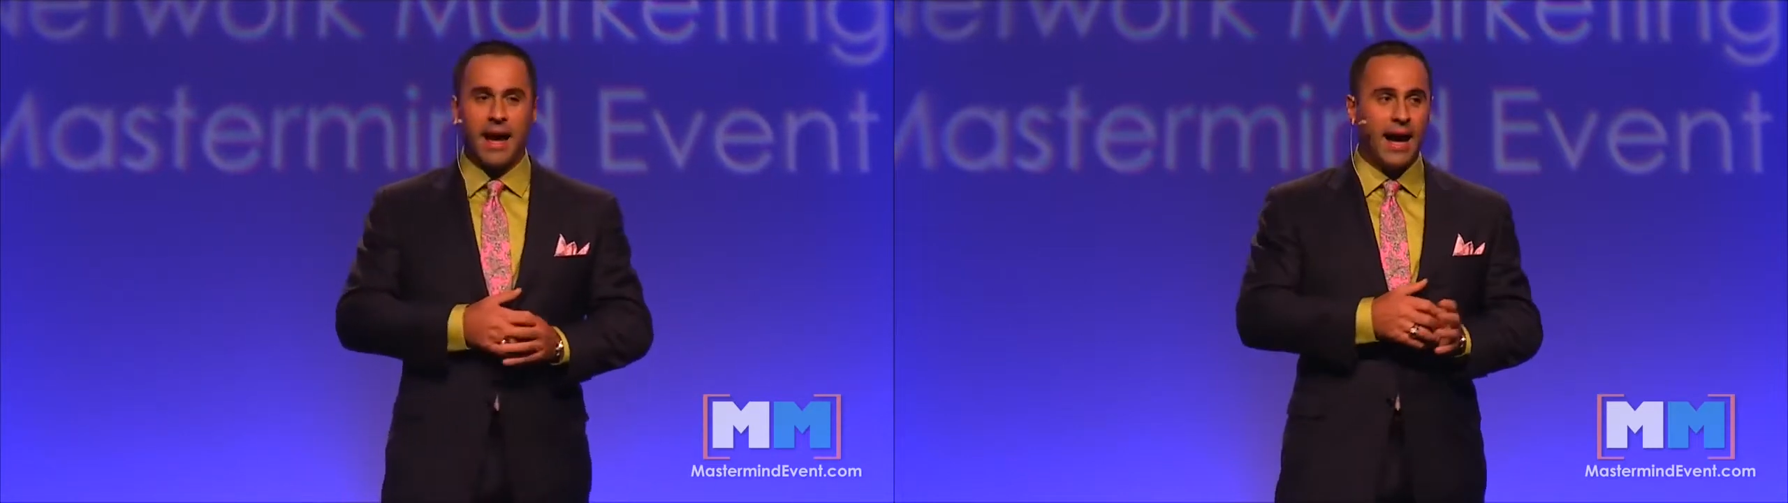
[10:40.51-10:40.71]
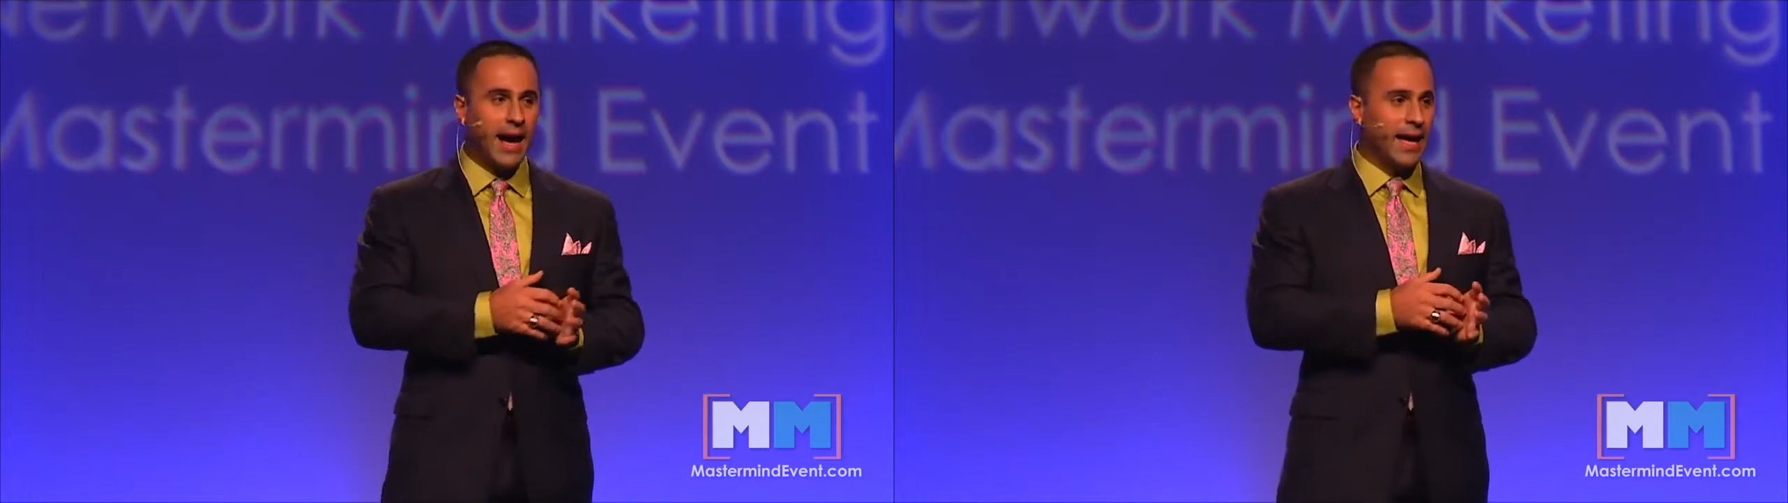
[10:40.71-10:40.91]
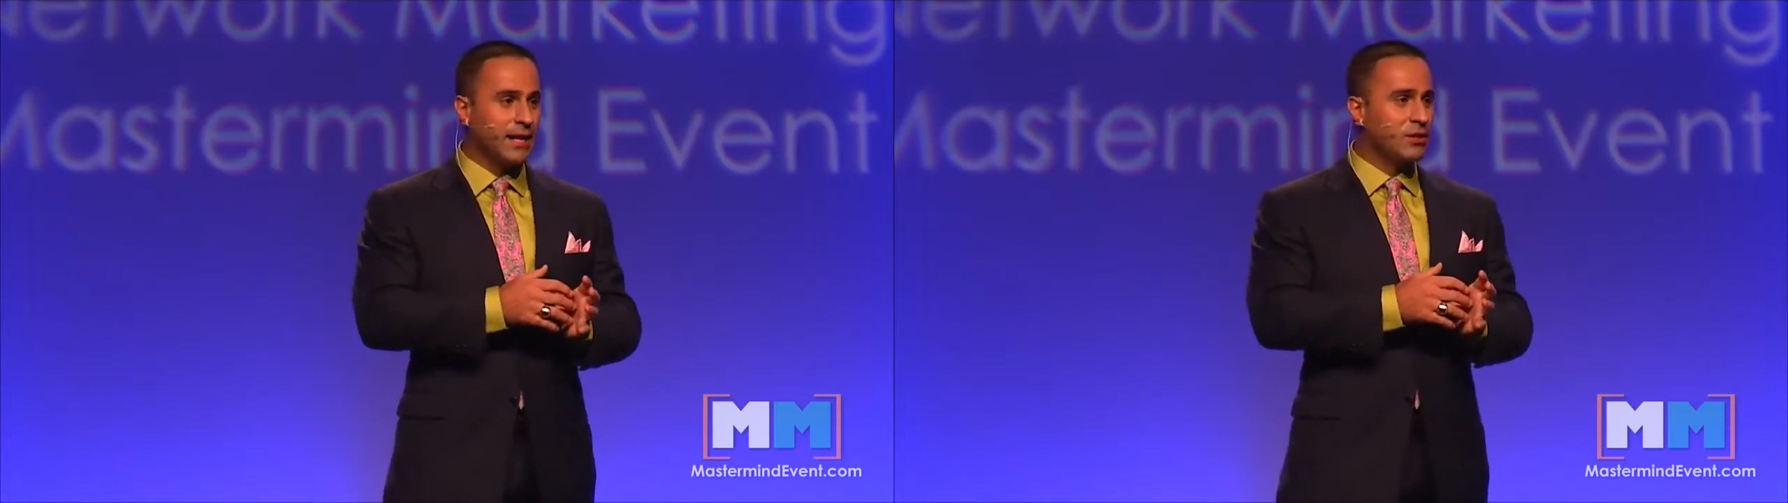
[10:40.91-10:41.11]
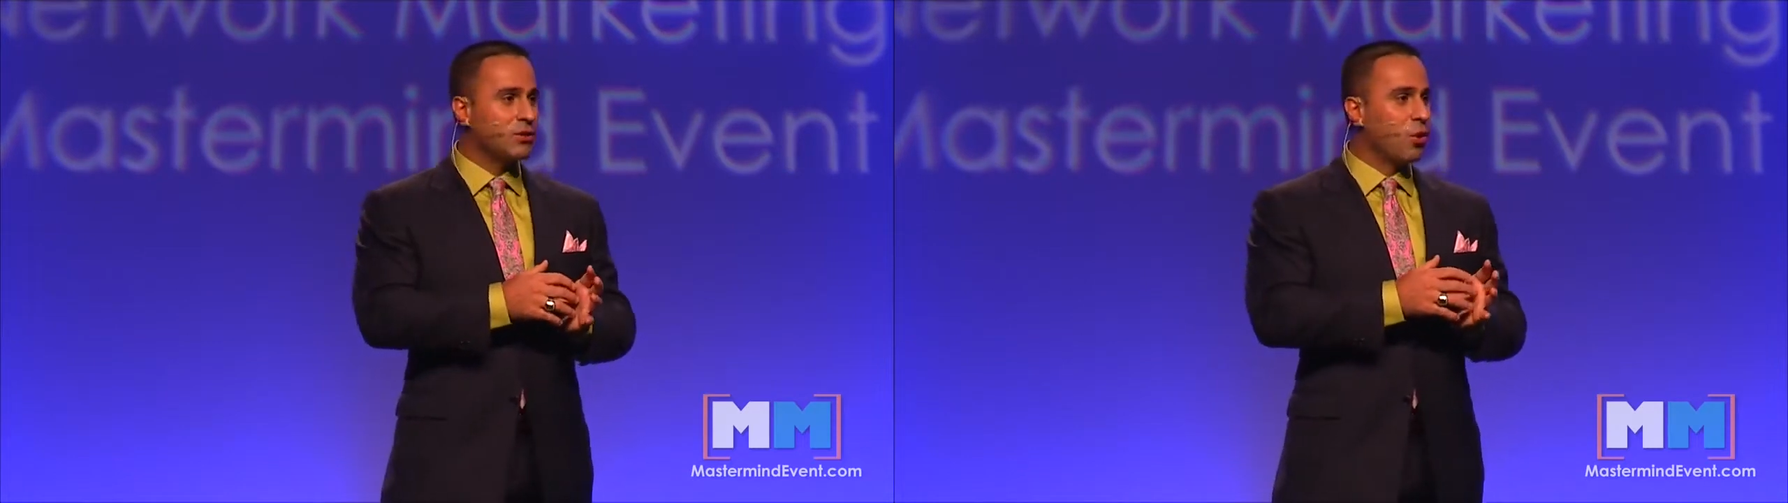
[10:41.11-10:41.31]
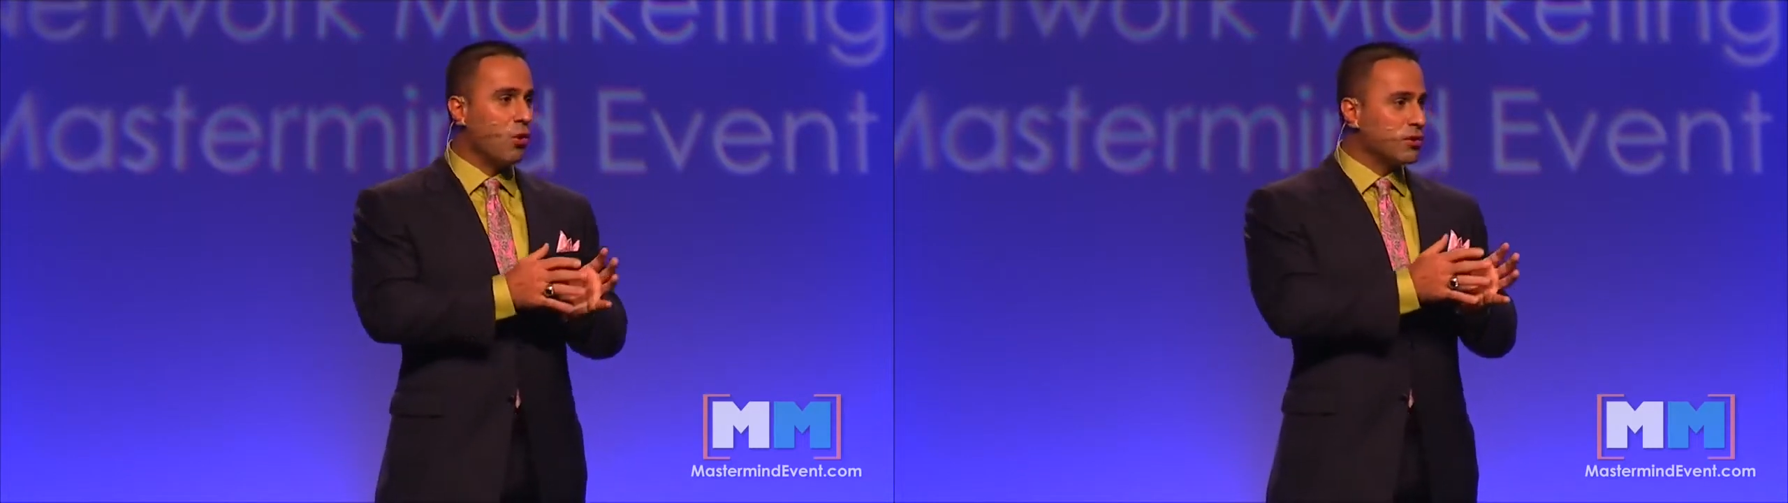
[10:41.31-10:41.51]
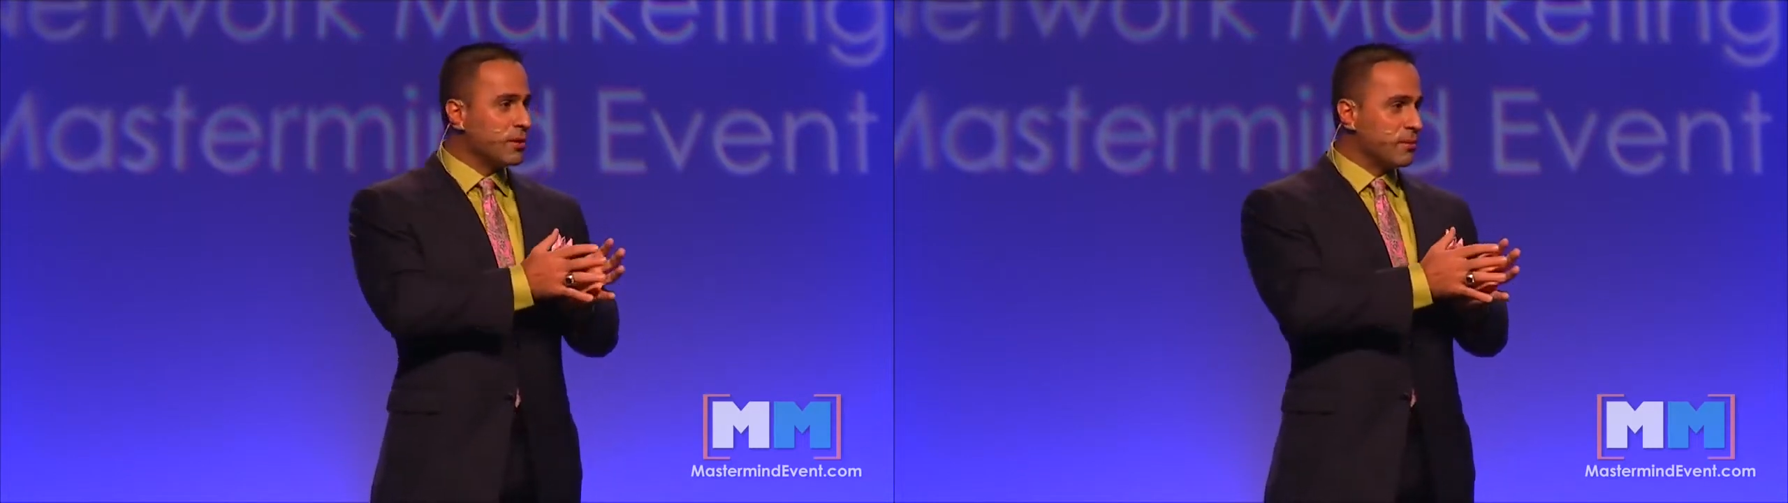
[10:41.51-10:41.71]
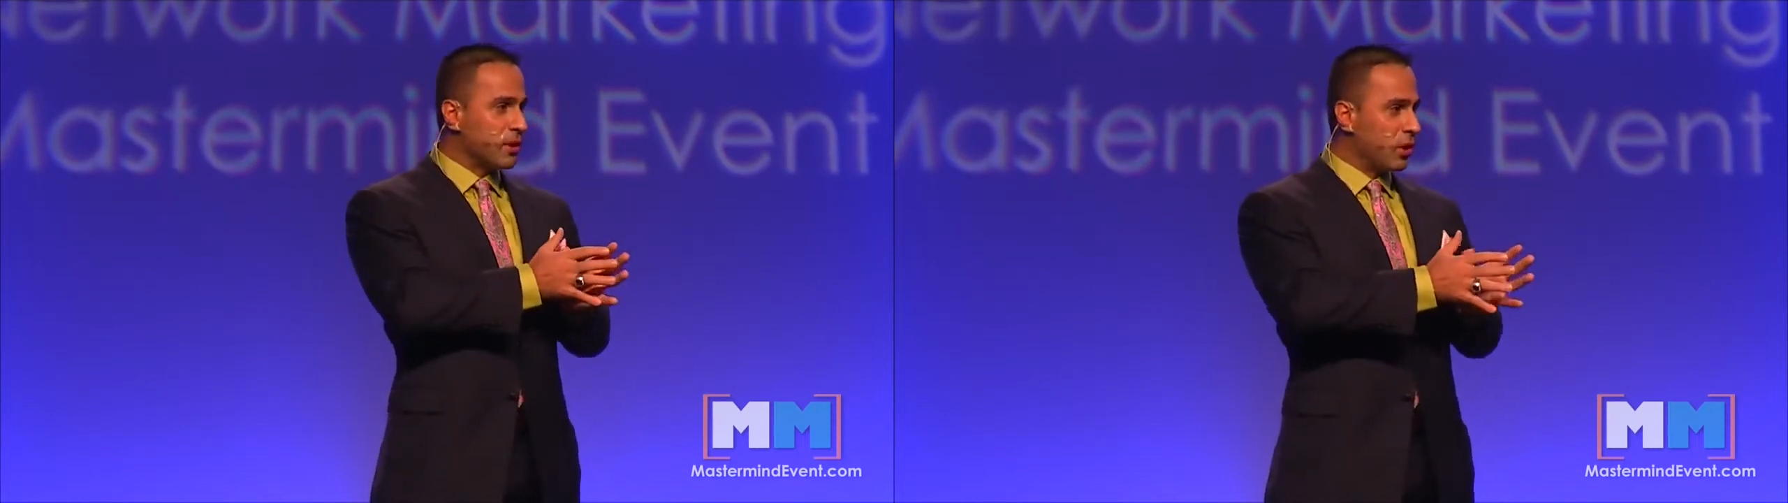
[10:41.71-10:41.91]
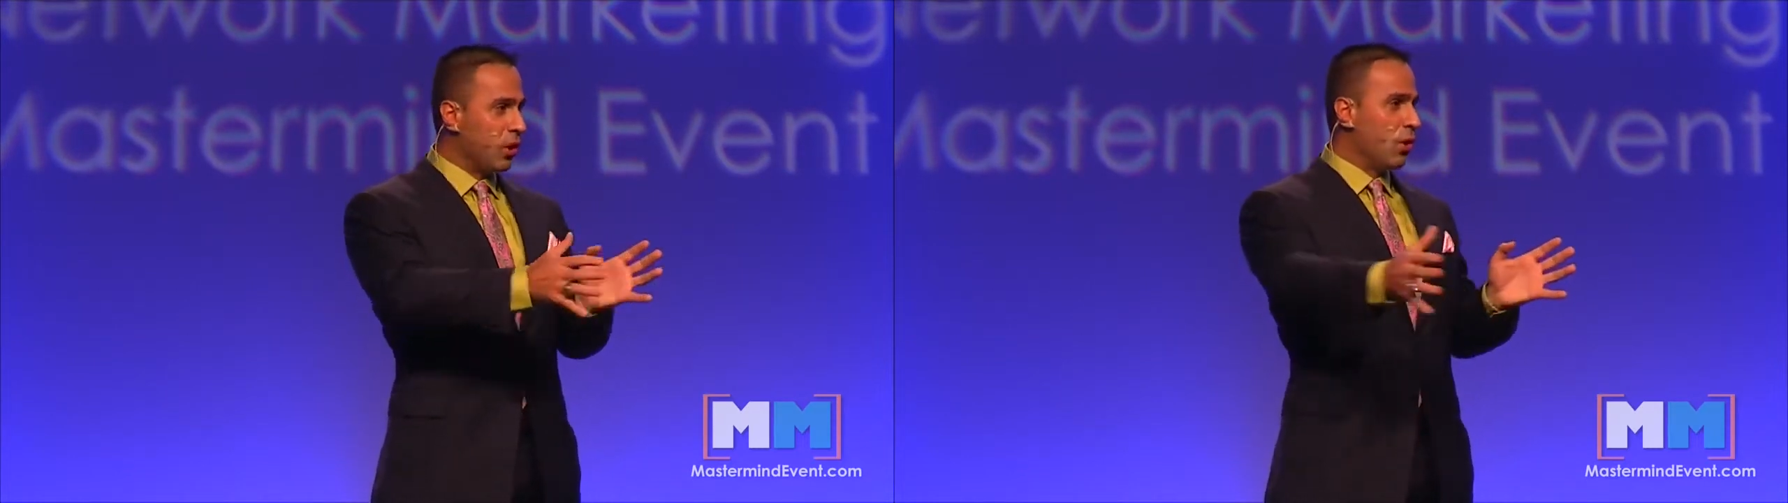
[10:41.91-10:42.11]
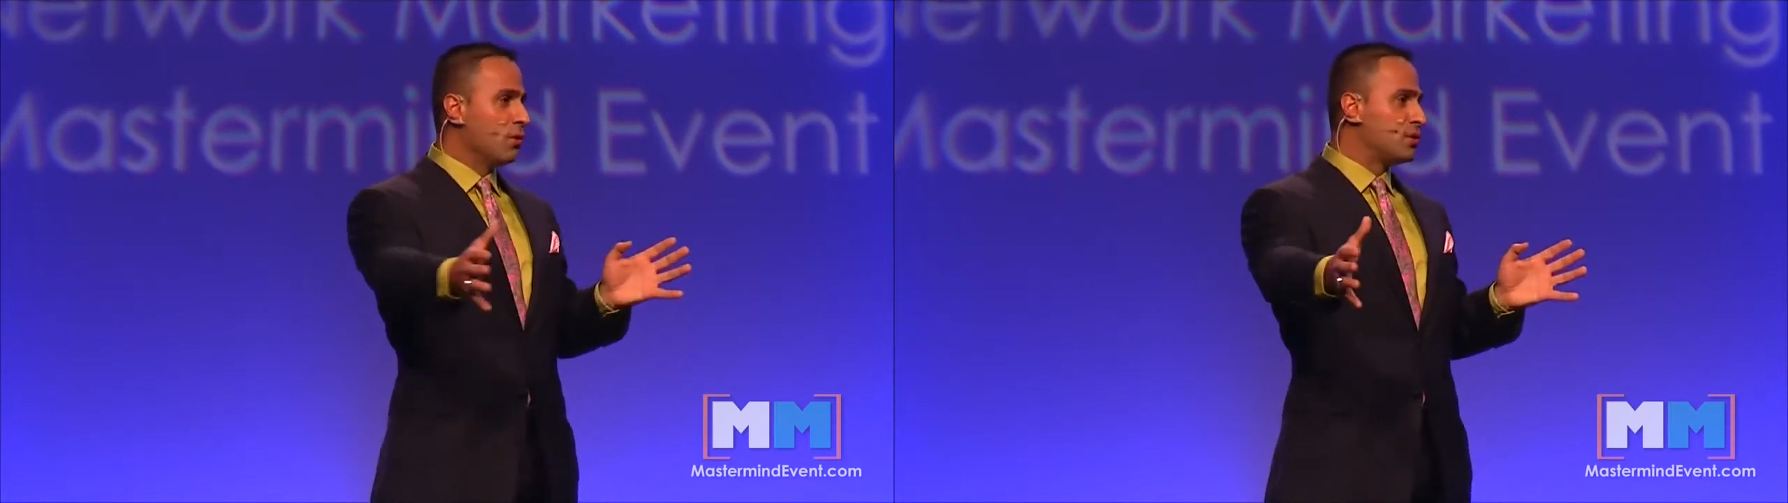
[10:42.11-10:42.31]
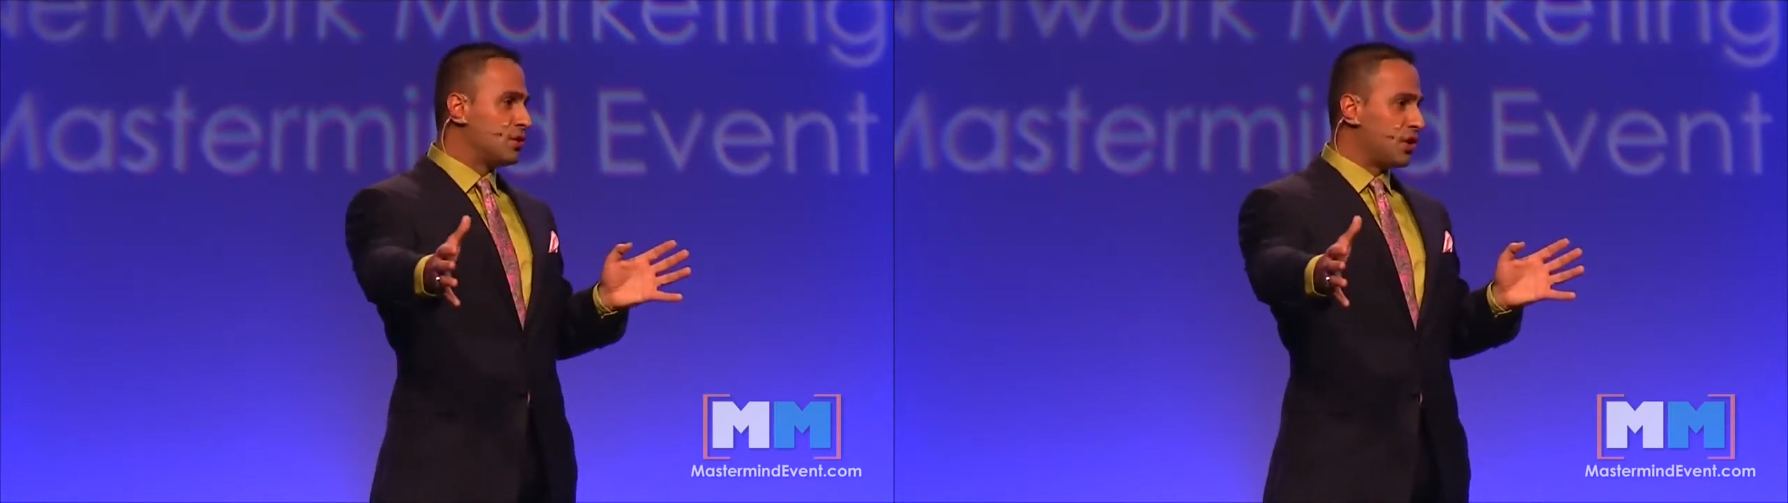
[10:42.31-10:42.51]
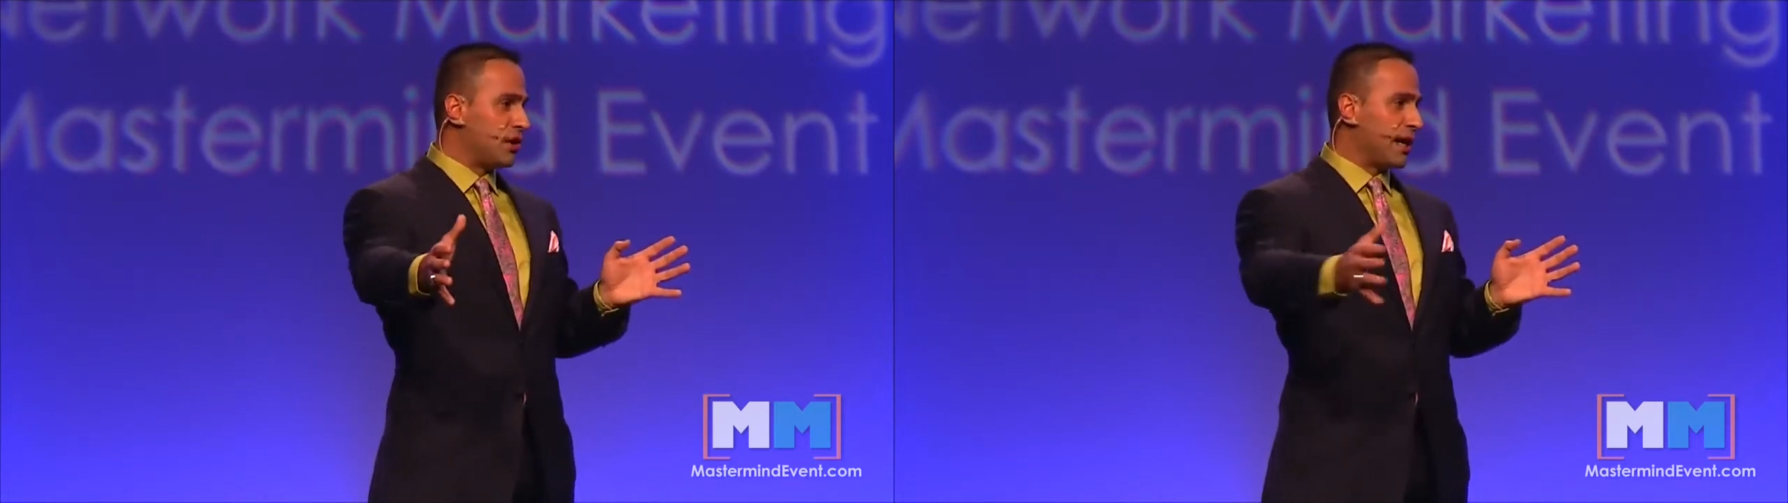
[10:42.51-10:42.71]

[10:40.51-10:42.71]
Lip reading: I told them the whole journey.